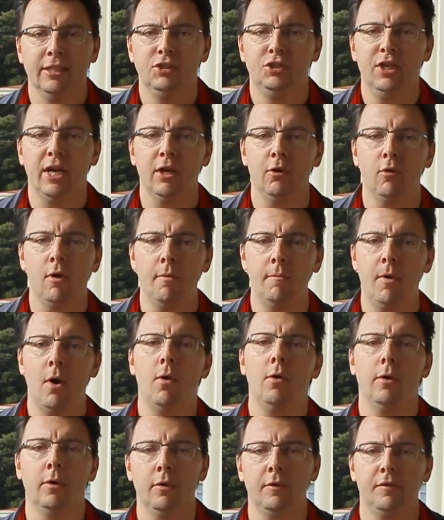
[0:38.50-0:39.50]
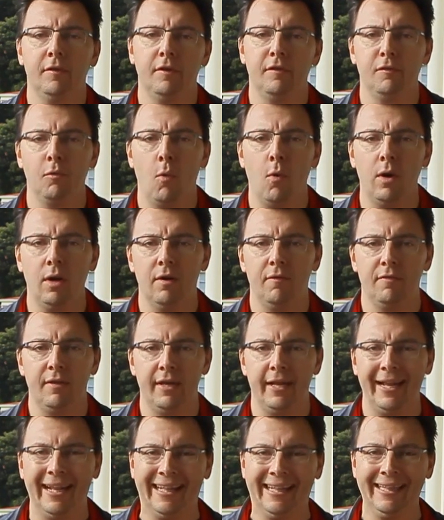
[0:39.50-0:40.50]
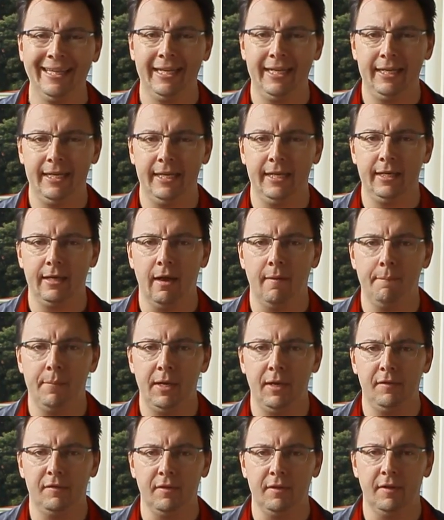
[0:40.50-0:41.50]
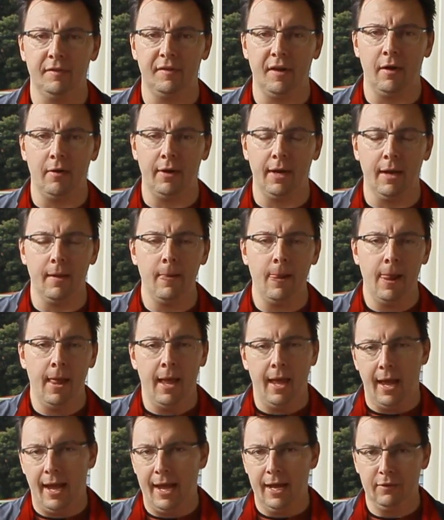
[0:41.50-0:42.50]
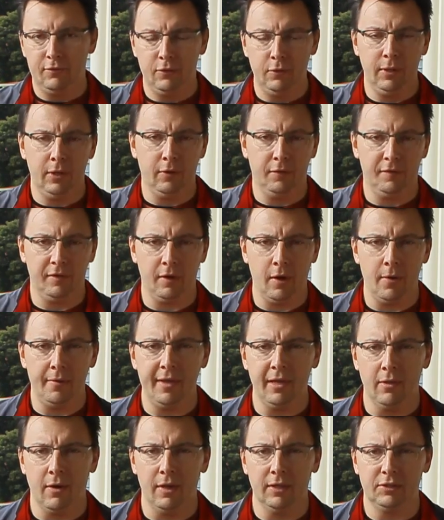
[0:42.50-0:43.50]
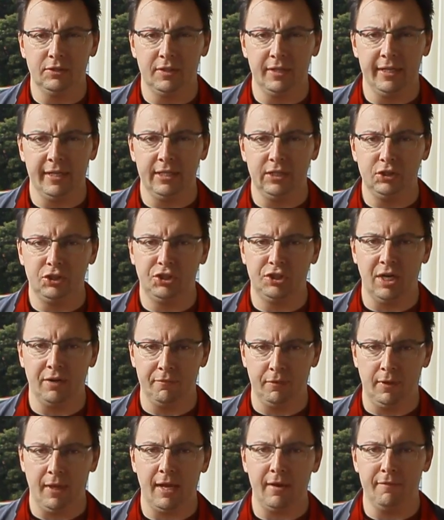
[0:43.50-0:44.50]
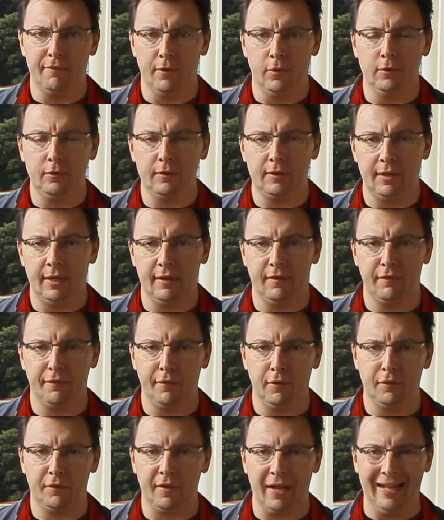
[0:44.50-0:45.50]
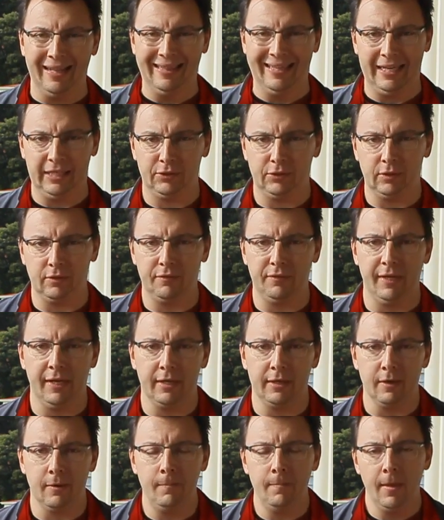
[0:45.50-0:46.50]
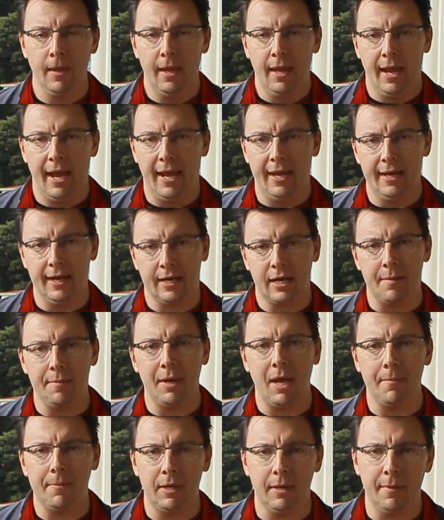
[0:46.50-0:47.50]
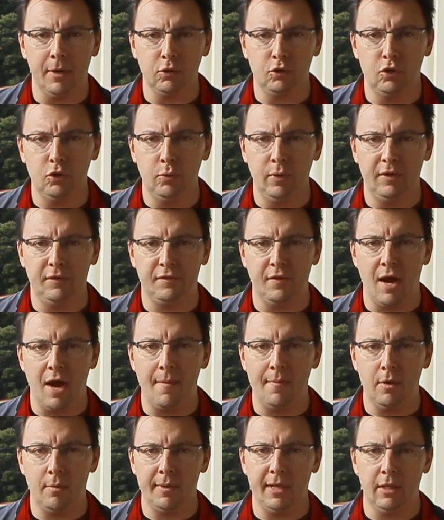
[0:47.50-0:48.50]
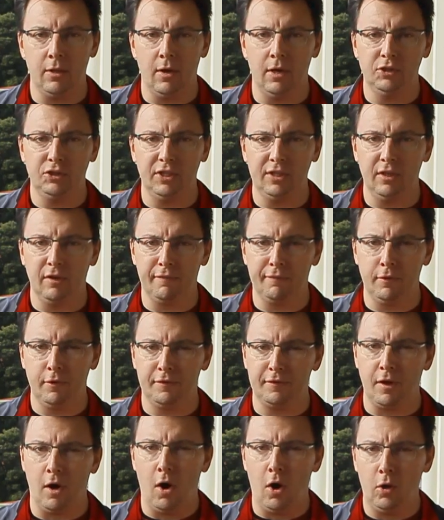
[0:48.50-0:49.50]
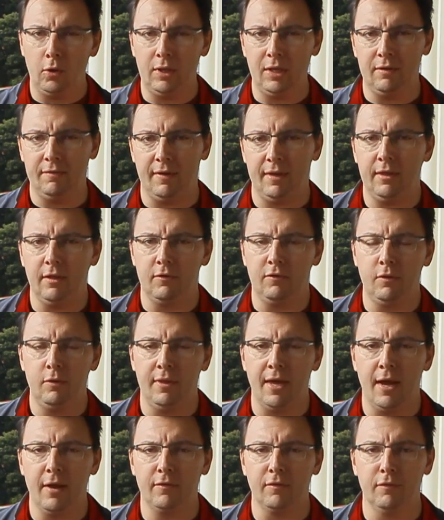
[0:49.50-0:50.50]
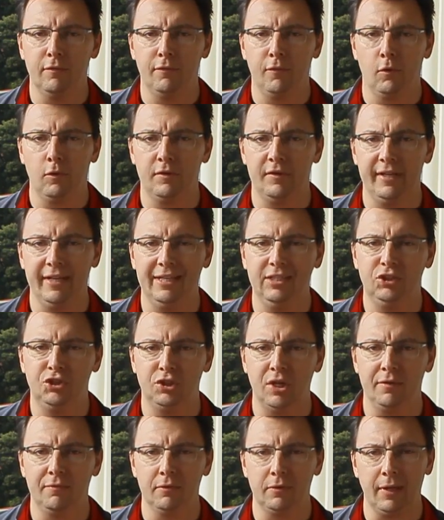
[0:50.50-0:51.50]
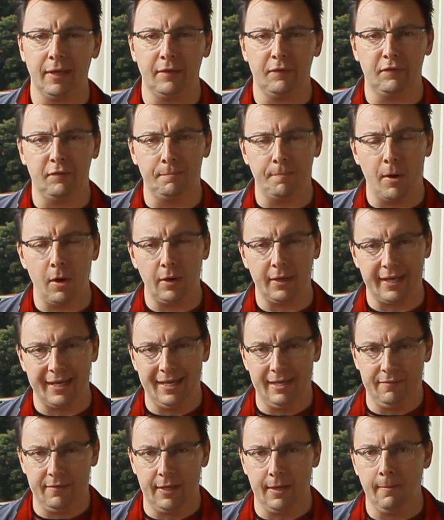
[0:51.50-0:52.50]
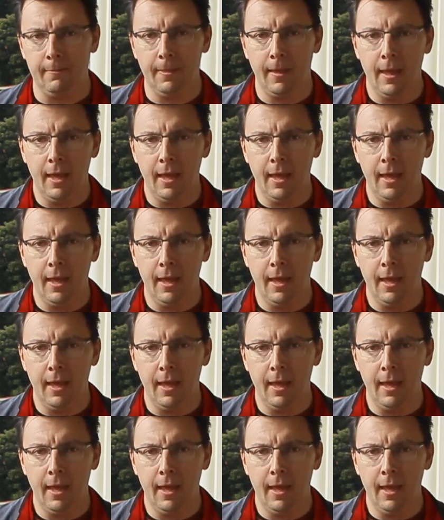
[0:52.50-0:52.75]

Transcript: General Motors is one of the leading companies in this area. Uh, two years ago, they launched the Chevrolet Volt, its first electric vehicle. And uh, coming up in about two weeks' time, they'll be launching their first all EV, the 2014 Chevrolet Spark EV.